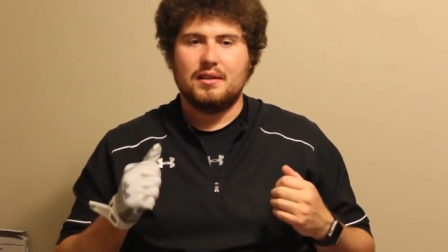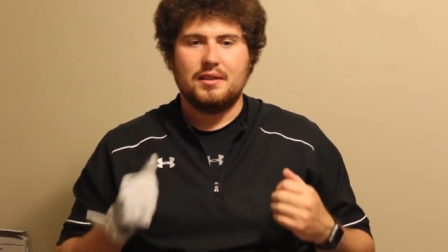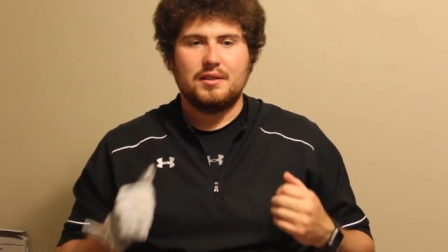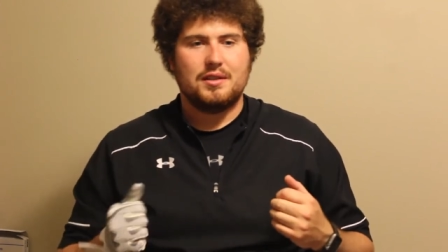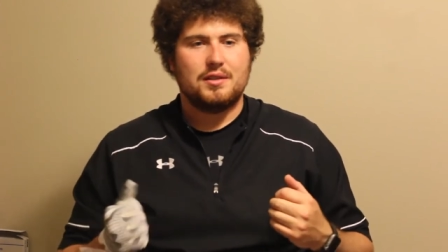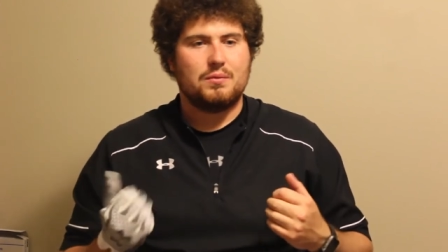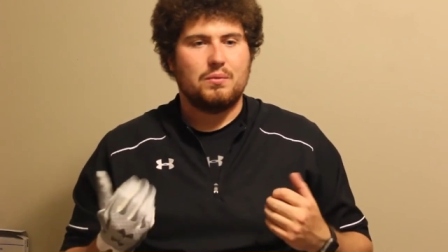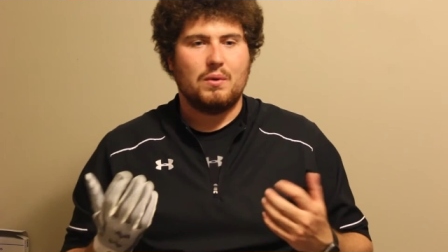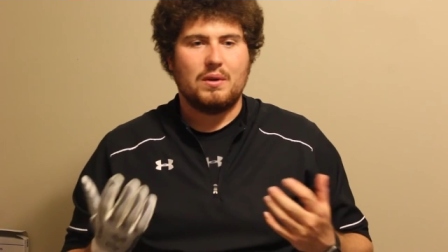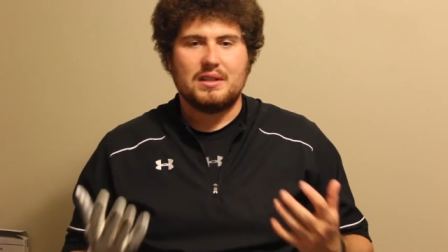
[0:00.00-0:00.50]
you
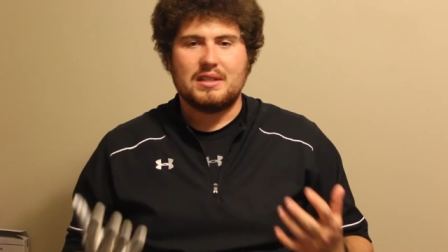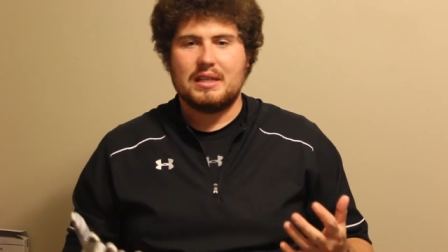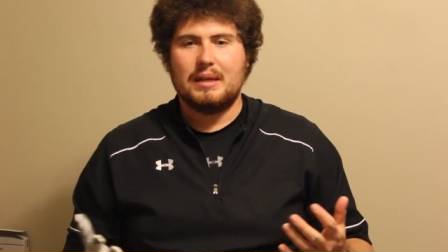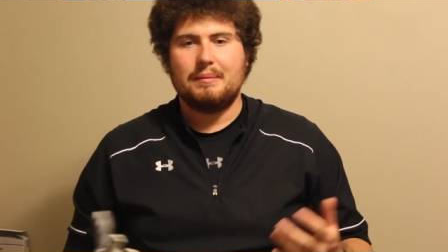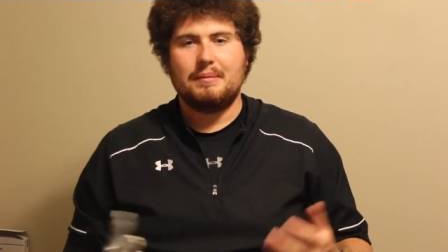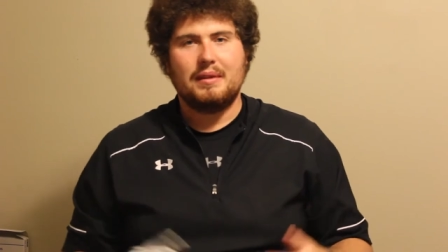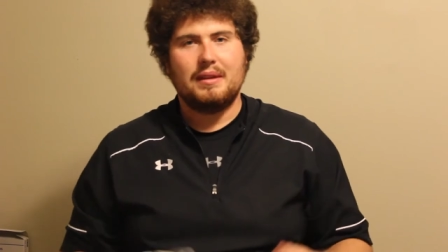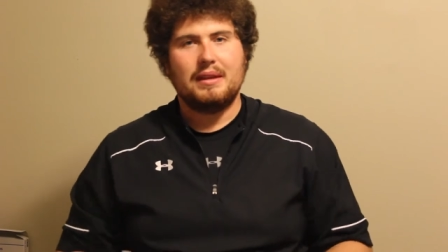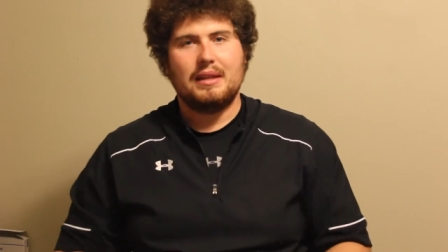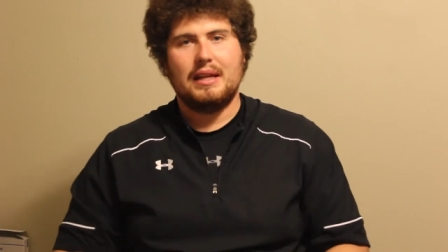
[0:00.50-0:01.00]
just want
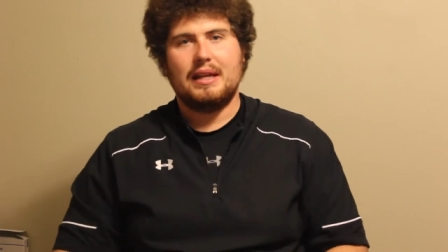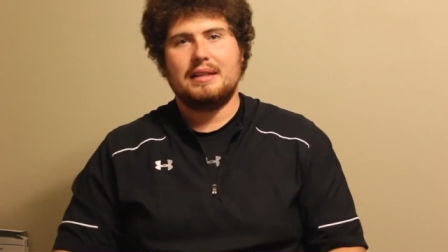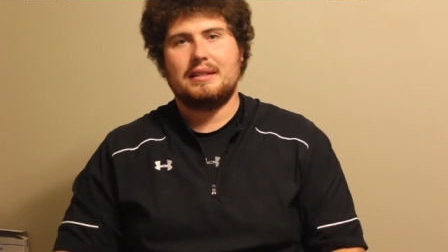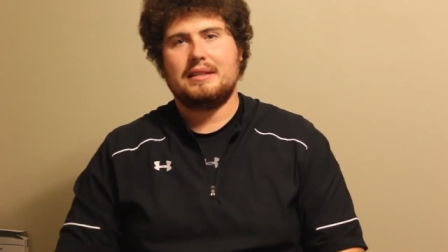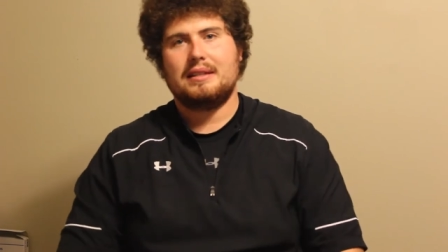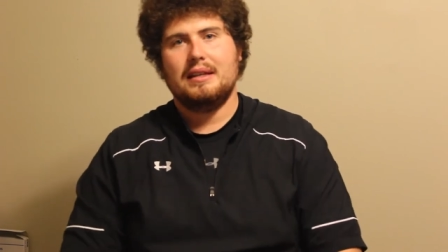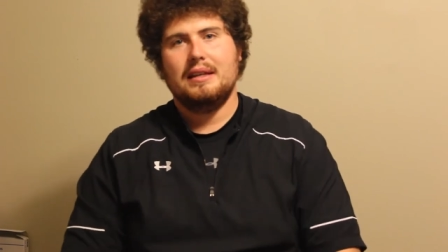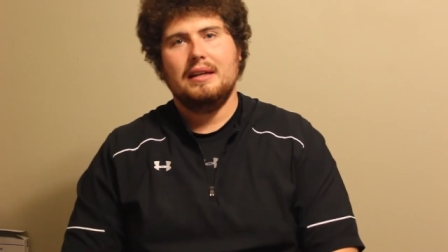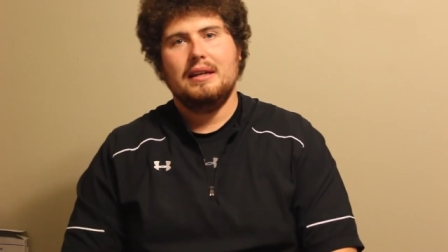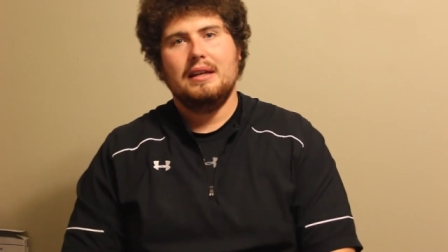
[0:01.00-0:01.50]
something
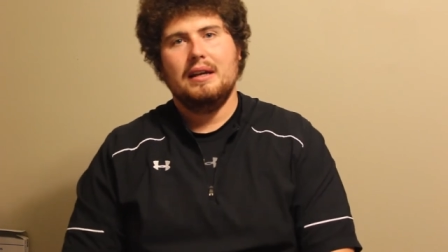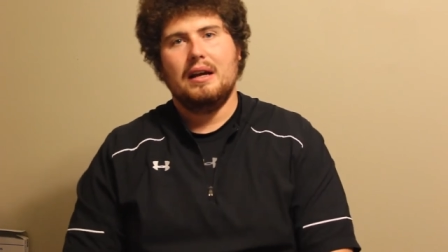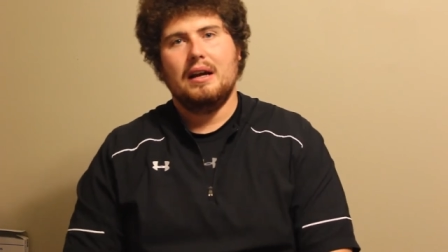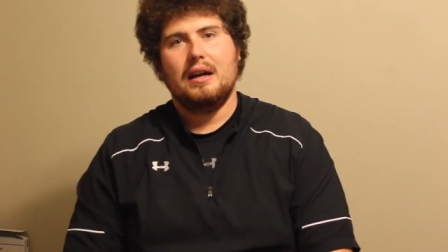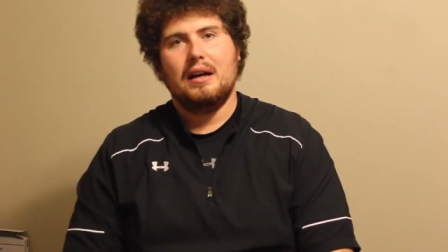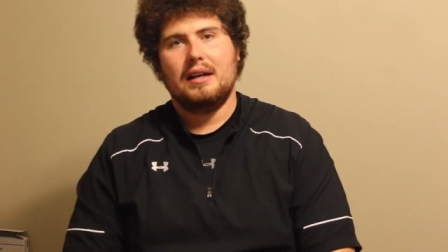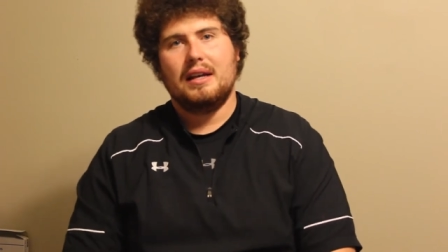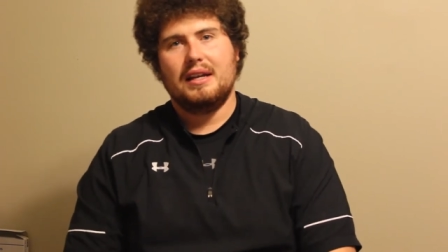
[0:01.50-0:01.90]
that's uh,